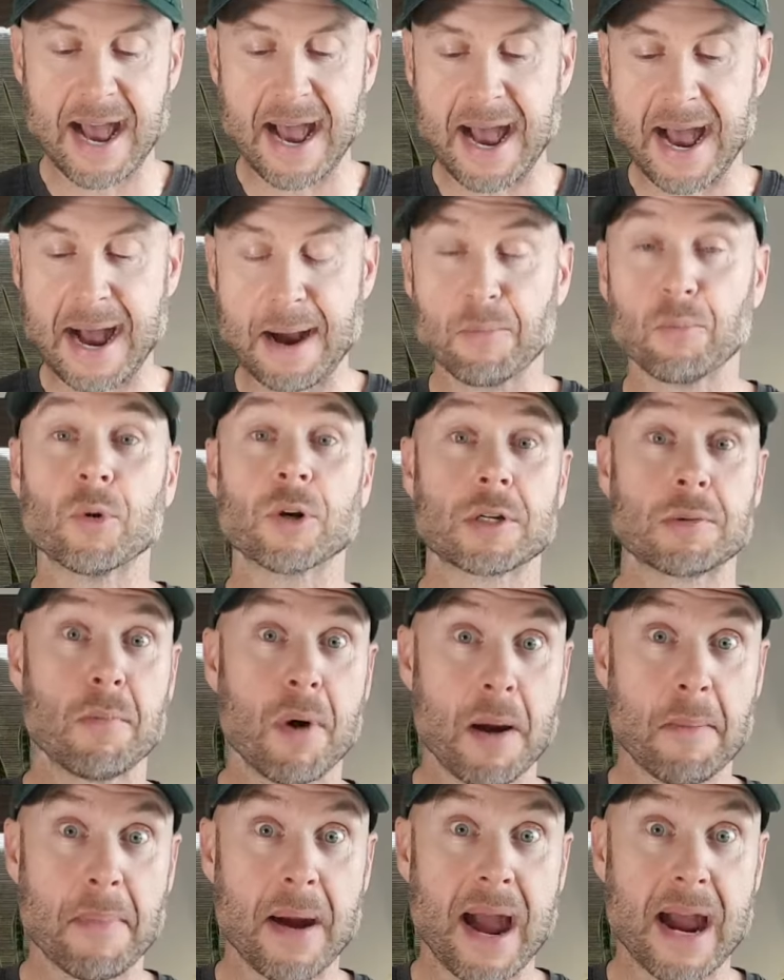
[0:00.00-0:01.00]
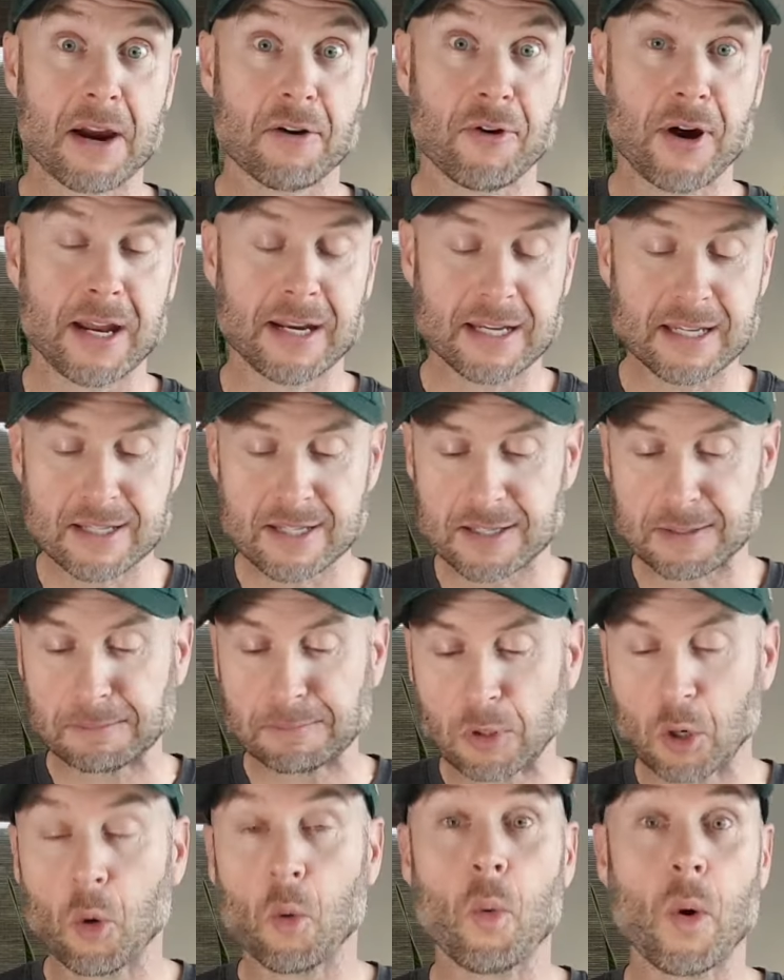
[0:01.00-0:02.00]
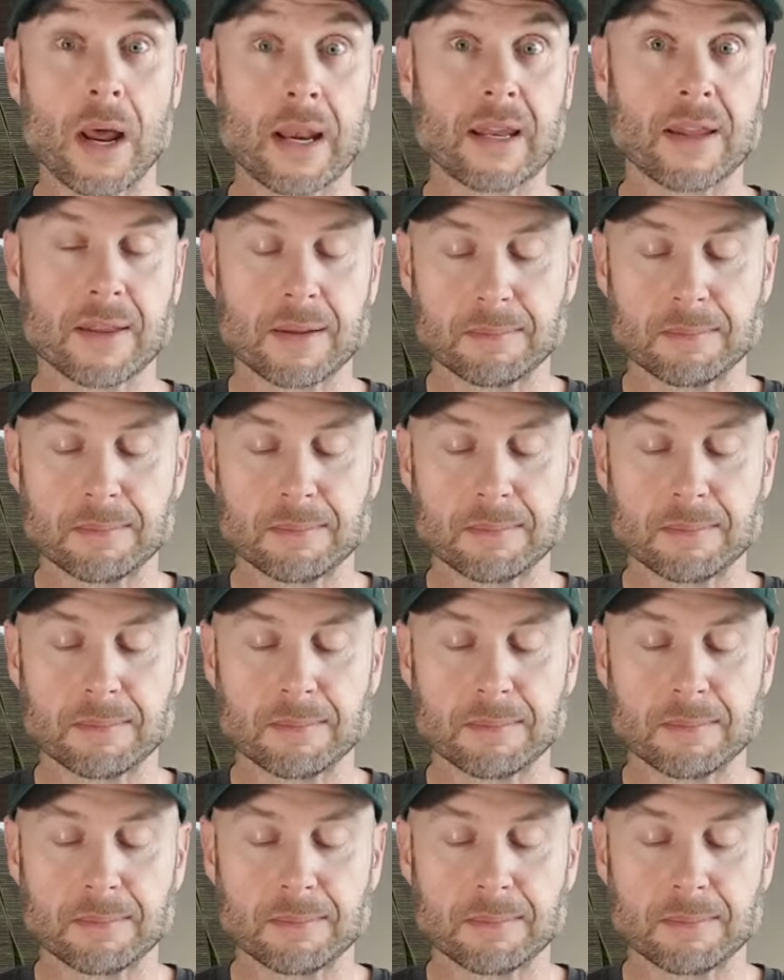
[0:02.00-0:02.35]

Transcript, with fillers: um, which my park run is, or one of